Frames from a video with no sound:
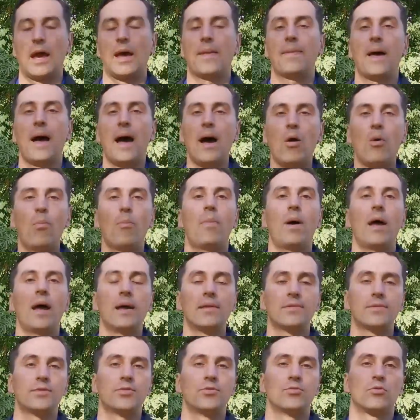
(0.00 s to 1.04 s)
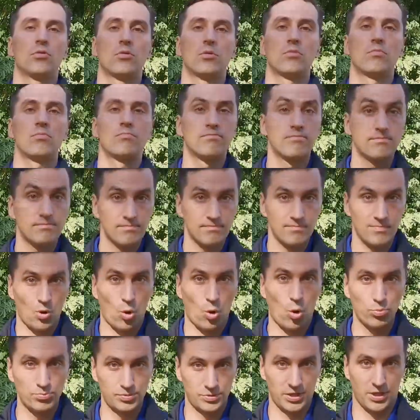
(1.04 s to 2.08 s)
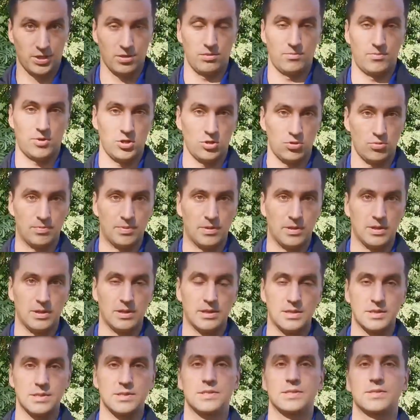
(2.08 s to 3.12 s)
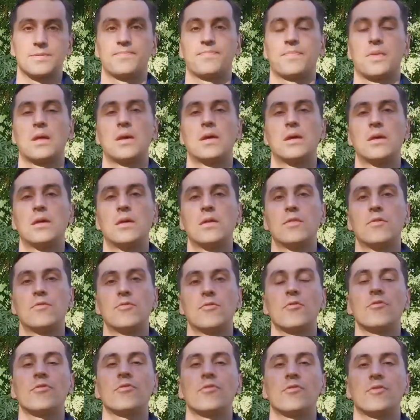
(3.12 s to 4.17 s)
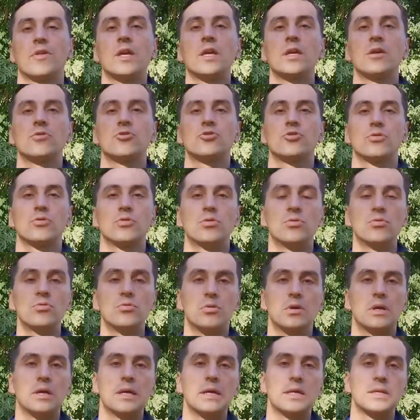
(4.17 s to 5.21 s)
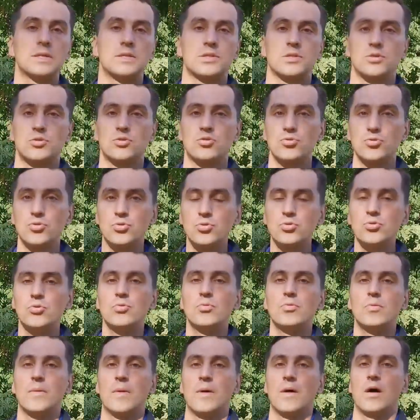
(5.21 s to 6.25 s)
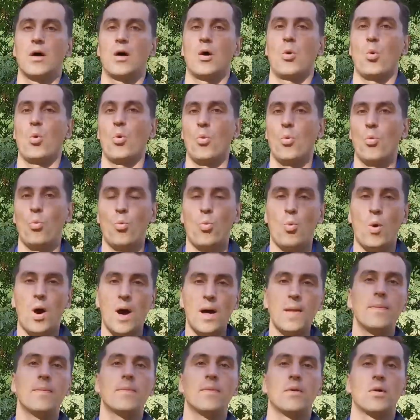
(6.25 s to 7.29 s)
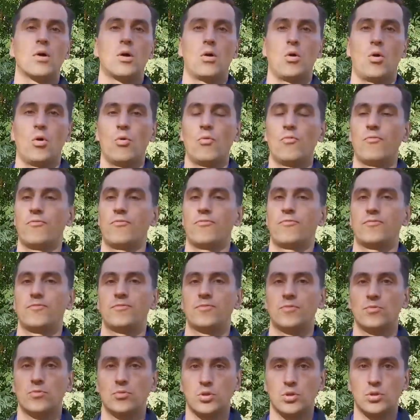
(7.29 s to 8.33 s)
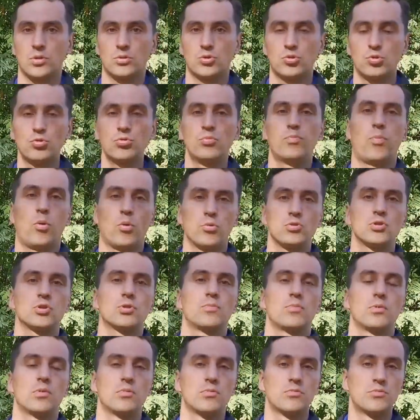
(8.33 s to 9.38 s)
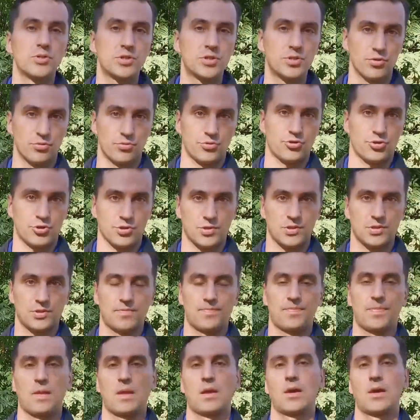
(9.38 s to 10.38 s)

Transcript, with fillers: and how bad your optical myopia is? The first thing you should do is to do one of uh, two possible researches.